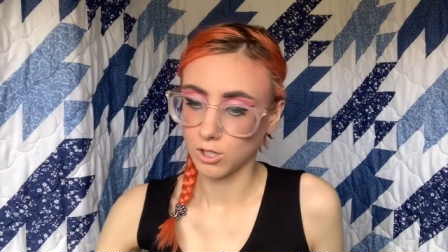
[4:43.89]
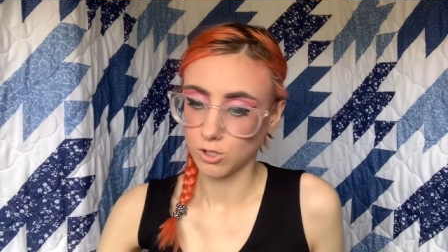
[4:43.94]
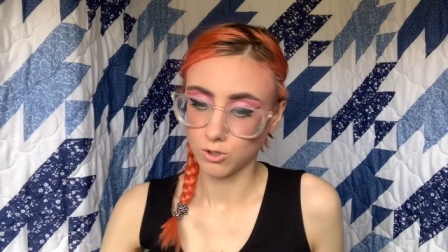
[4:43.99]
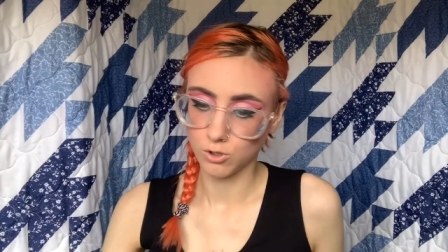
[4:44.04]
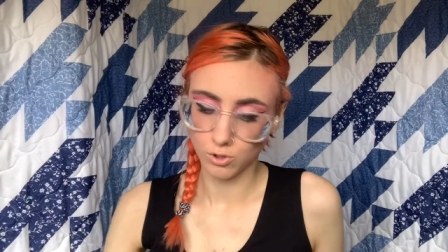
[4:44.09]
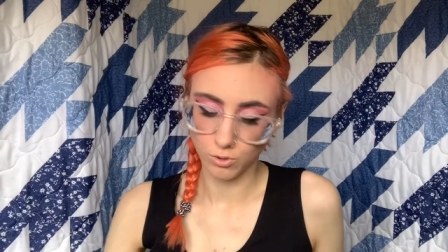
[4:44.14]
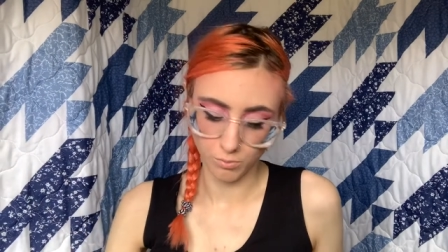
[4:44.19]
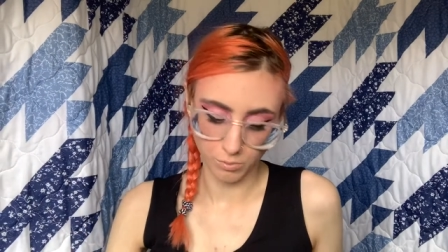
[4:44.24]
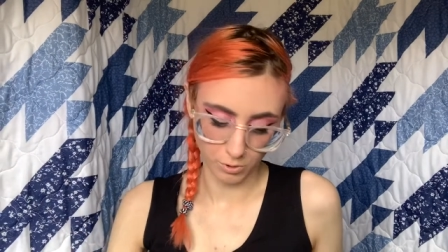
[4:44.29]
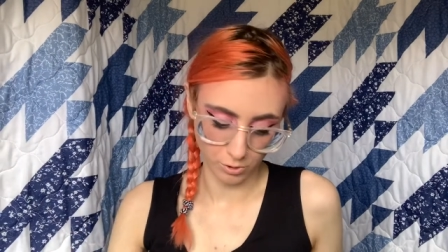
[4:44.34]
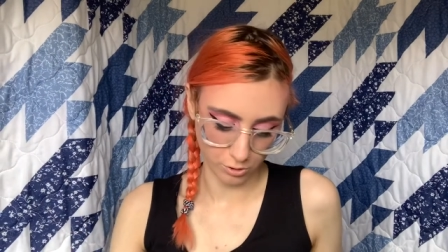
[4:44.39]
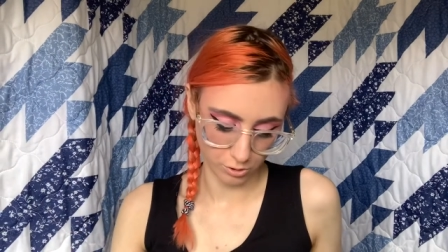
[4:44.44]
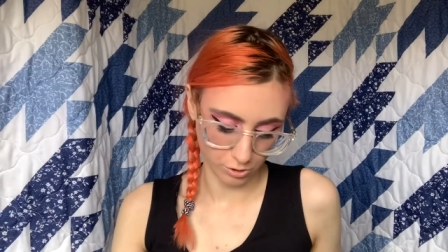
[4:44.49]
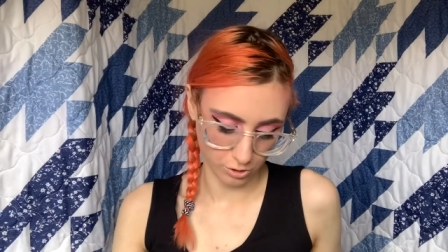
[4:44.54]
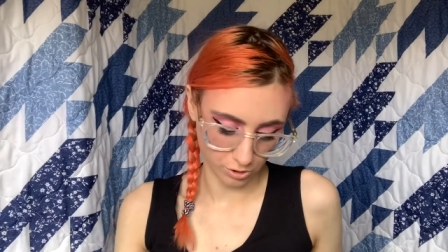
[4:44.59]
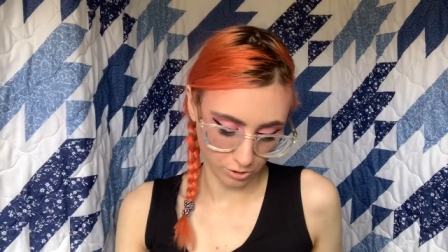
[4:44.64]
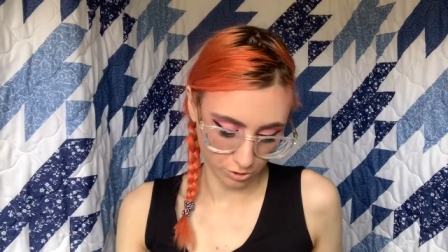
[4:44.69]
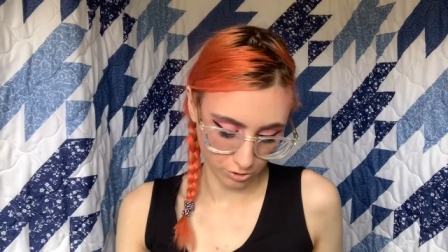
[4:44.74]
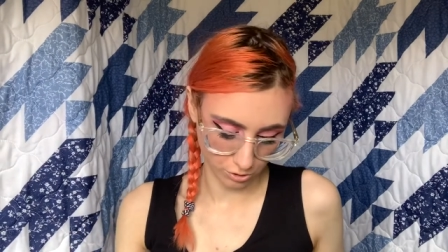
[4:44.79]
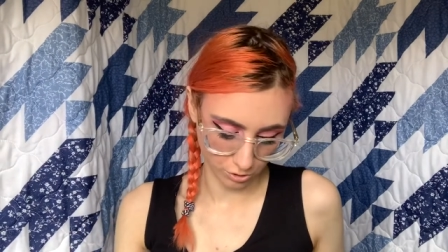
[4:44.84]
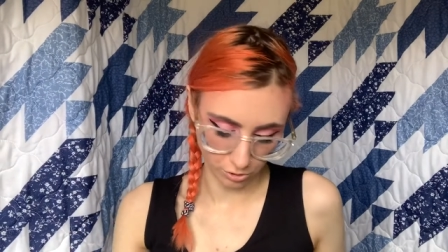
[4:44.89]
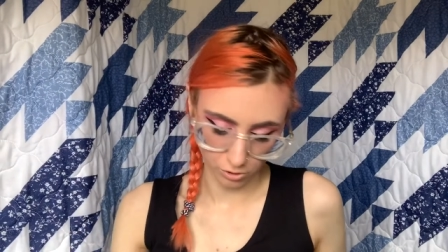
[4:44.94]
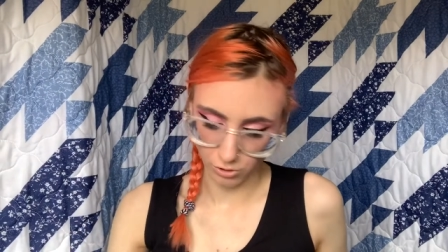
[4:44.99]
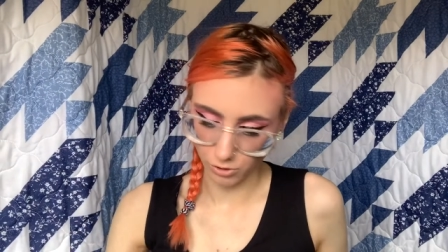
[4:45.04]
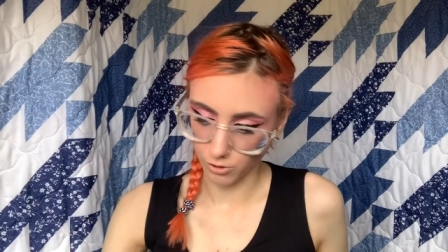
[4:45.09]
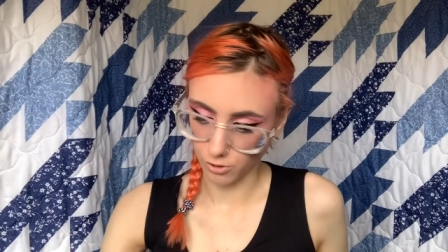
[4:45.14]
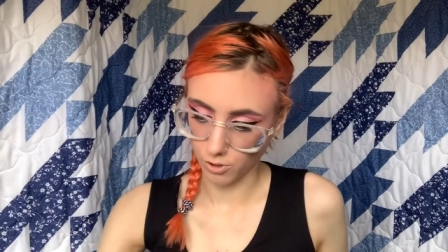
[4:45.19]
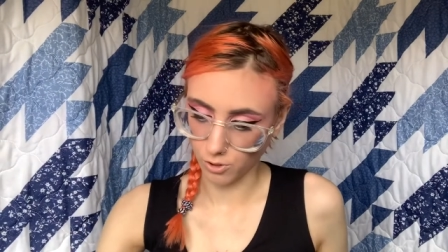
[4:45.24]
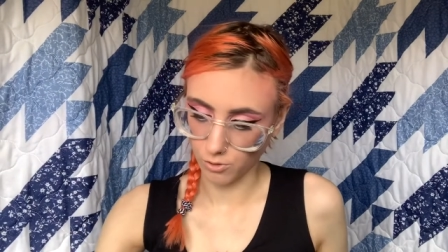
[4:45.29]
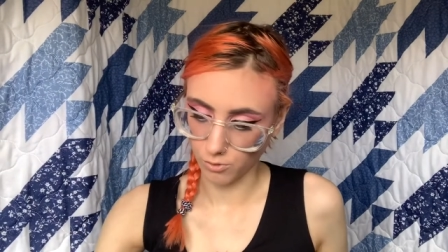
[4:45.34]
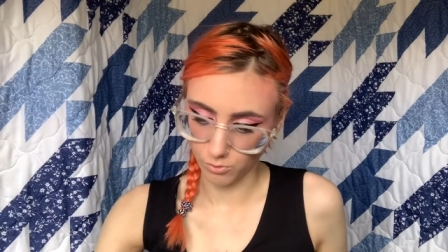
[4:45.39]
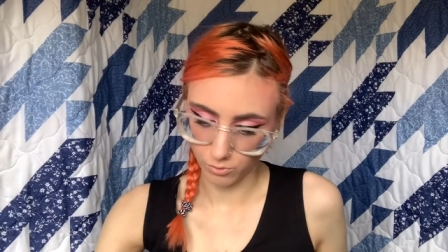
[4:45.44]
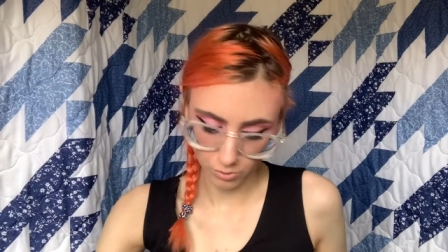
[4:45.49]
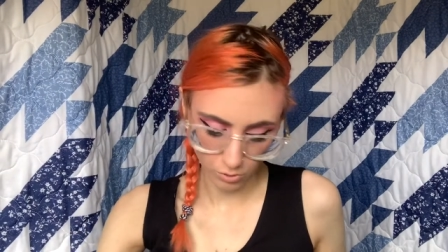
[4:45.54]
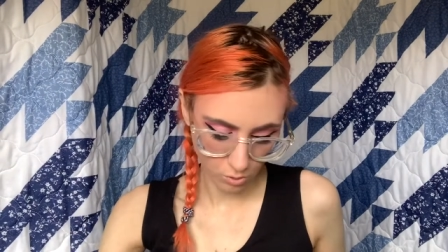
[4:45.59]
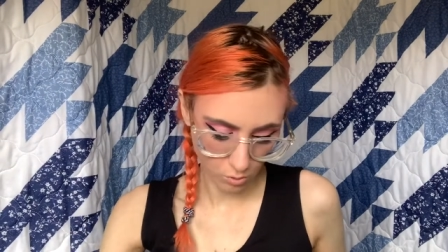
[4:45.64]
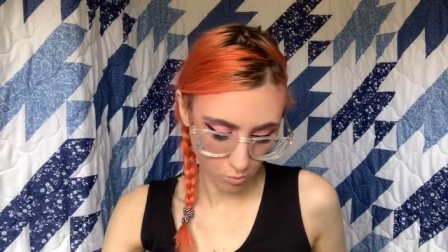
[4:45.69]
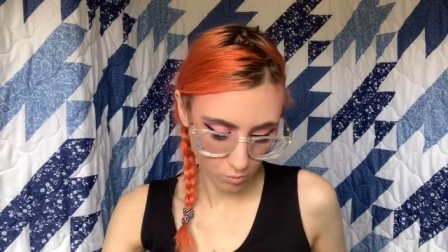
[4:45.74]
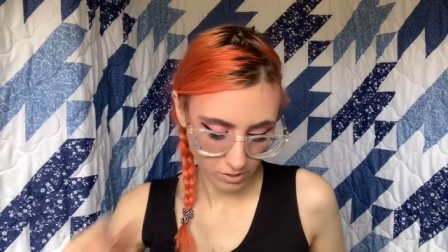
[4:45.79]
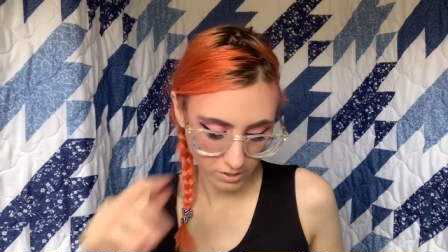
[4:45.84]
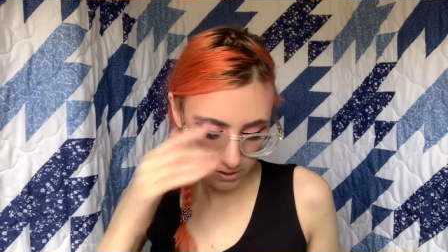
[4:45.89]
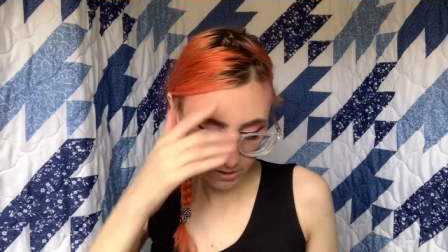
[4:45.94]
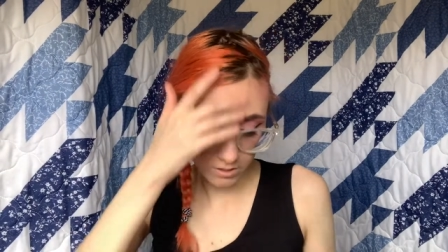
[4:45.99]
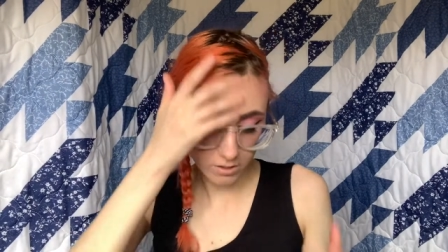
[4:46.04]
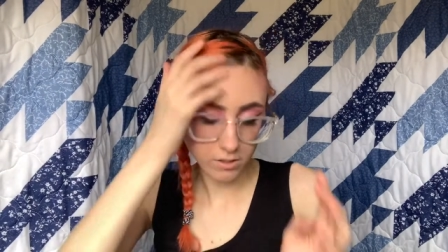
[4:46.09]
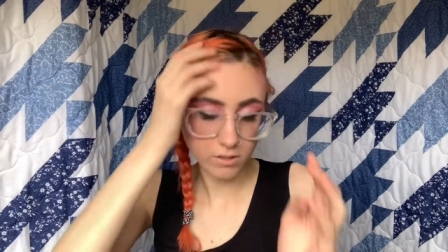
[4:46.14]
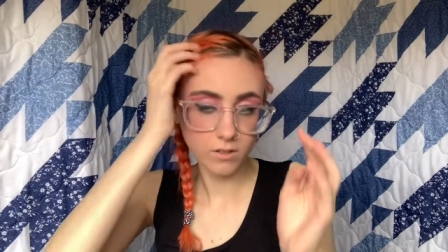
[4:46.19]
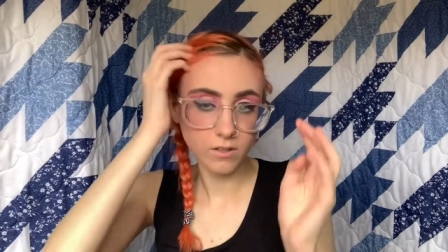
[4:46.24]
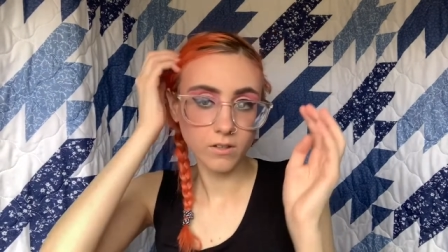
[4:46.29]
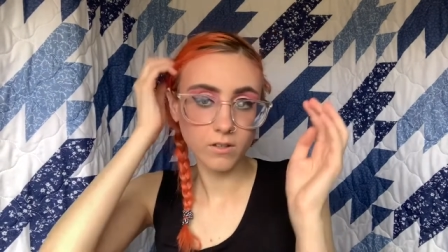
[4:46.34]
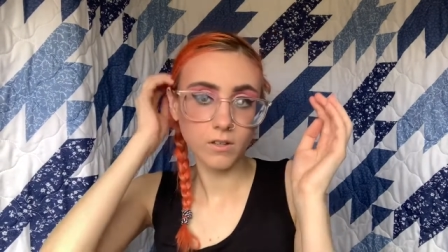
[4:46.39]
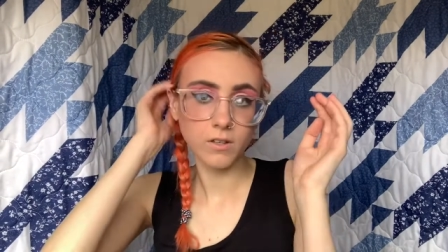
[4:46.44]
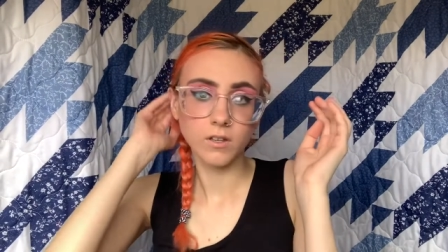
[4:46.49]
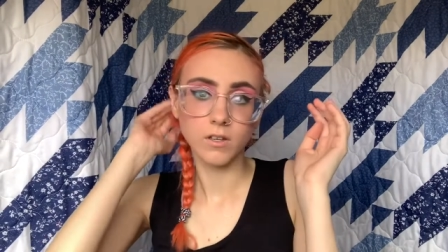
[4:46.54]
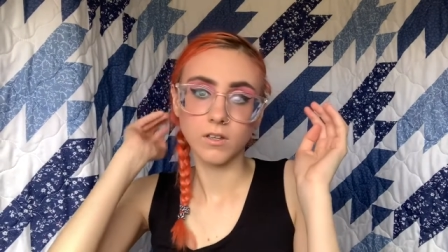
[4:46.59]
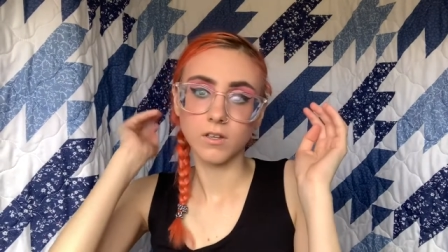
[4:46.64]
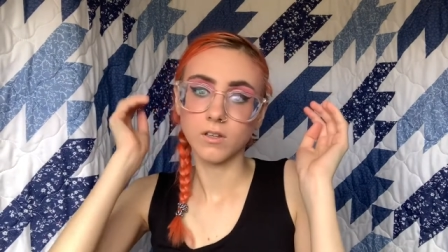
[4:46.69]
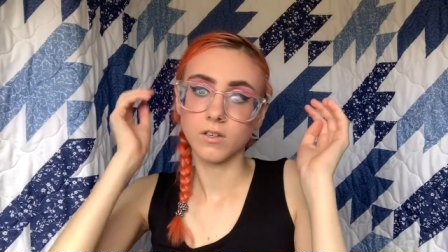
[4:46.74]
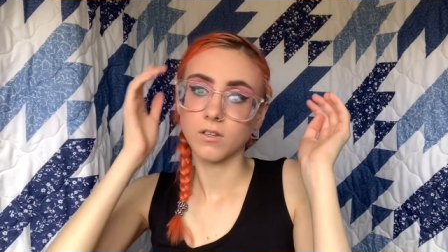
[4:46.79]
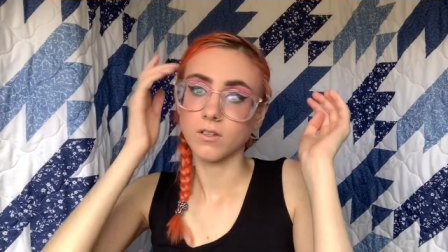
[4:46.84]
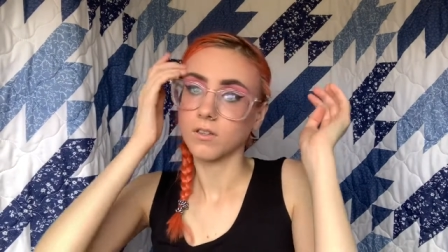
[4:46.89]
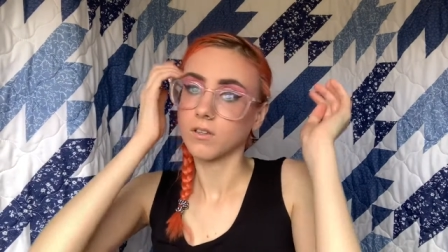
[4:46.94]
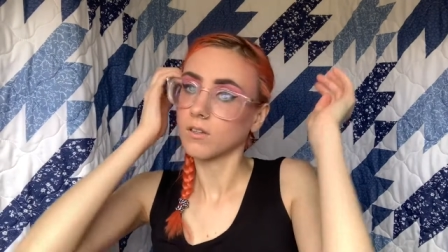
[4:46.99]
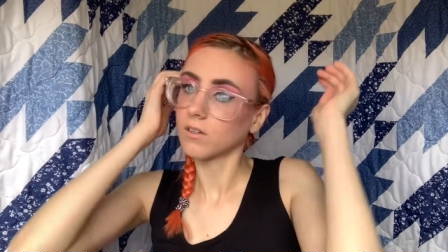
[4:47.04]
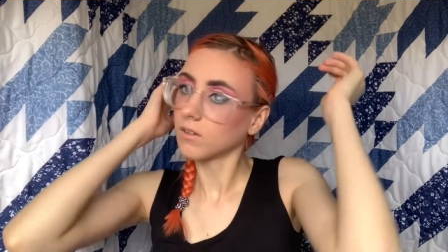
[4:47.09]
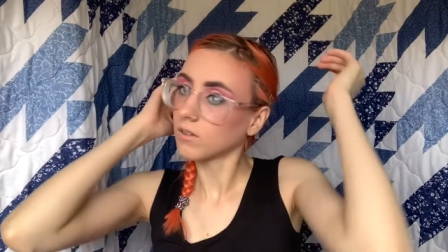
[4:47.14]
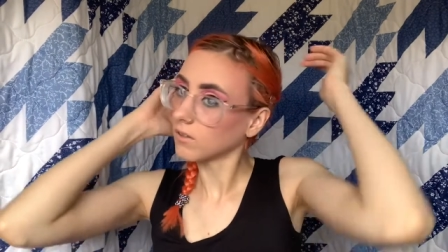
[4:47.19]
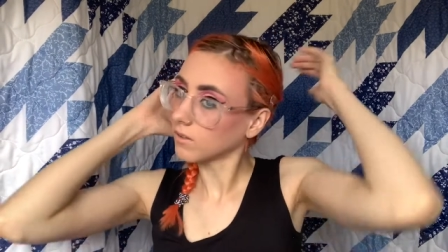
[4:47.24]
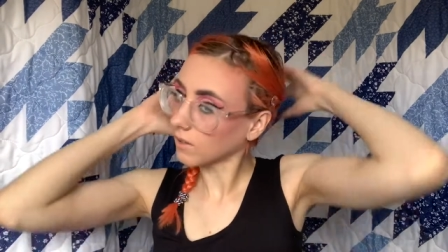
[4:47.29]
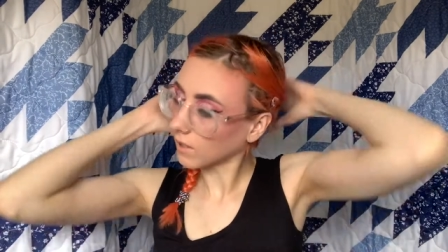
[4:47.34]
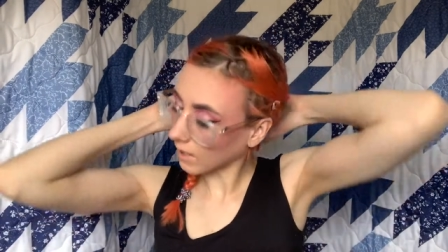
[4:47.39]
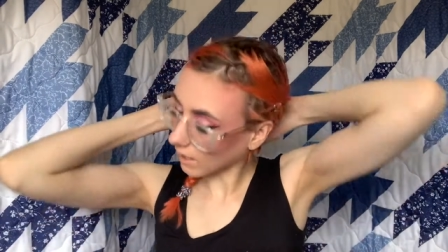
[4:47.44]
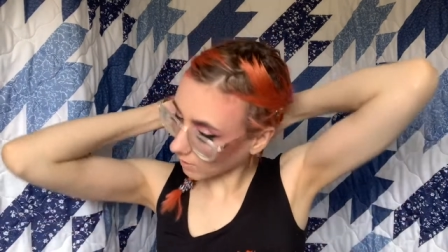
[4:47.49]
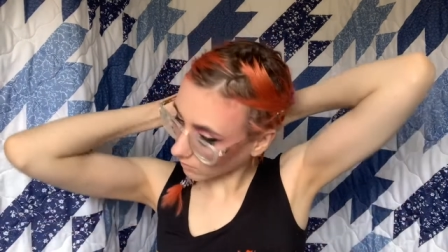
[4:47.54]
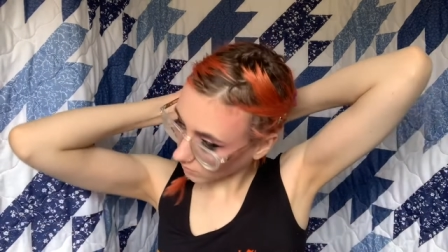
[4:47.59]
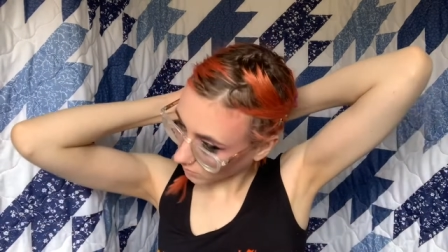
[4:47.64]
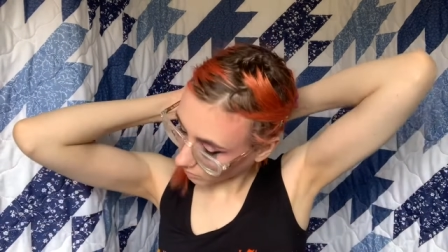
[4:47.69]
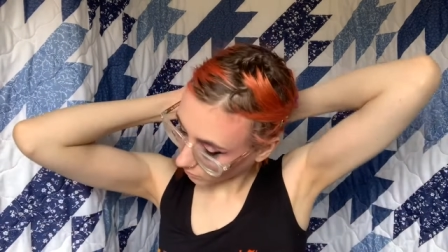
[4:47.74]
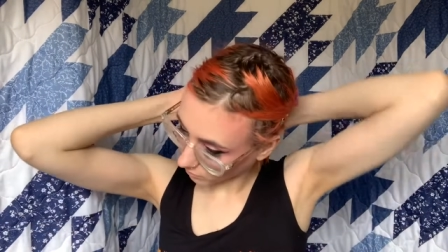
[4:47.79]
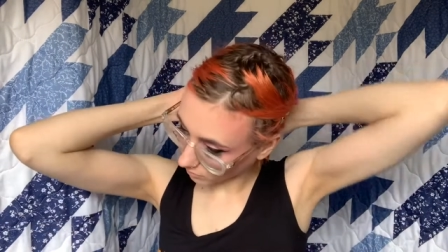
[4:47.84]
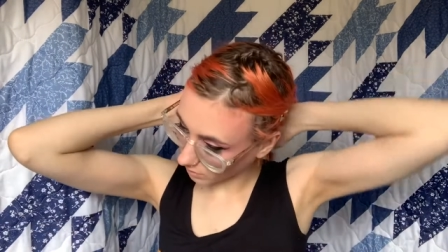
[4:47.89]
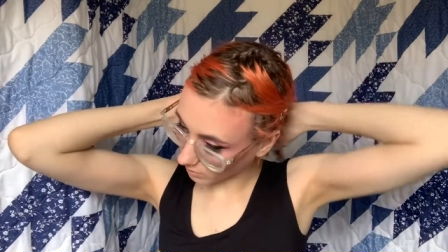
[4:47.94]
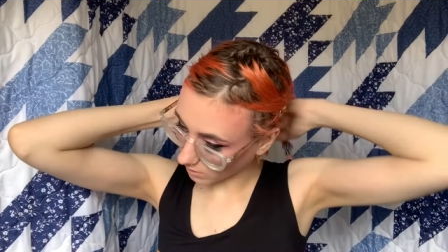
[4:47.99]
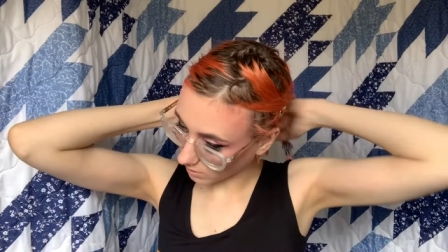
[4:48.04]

to purchase your own wig. They have different